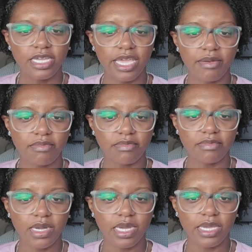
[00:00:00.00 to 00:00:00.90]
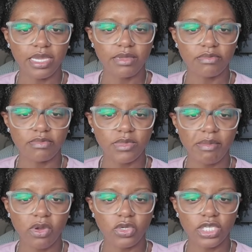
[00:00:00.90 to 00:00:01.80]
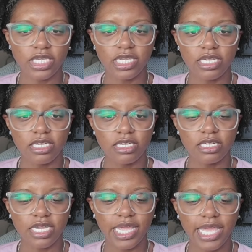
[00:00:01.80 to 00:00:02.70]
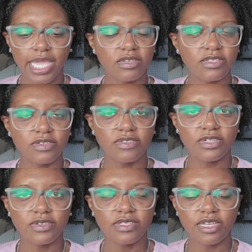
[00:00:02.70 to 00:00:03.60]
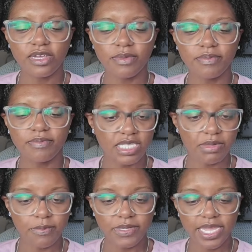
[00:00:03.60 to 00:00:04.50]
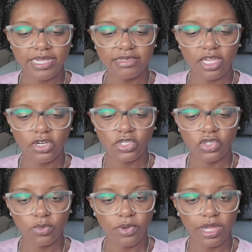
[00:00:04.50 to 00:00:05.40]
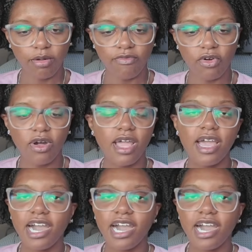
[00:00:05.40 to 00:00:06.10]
and my emoji here, and also Zerosum did some updates that are super helpful.